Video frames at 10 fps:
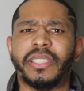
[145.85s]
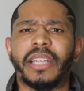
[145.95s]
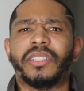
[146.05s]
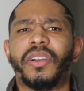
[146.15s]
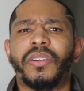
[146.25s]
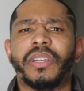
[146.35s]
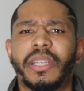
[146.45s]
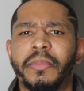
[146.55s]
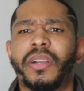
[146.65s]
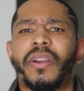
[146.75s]
that turned
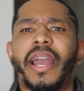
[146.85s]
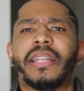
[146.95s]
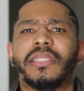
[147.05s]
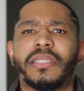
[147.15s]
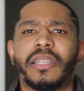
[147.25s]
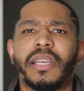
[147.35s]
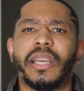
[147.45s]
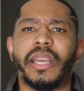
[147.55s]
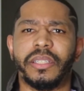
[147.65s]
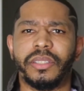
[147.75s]
Democrats
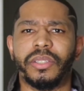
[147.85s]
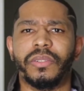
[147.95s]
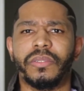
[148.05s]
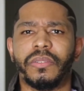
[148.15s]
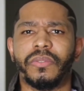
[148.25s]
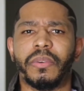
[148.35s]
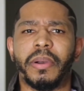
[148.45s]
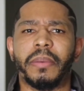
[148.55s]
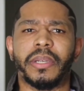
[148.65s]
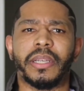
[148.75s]
into
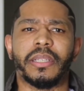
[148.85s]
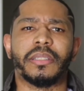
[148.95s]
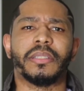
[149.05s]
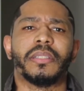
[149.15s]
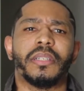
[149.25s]
Republicans.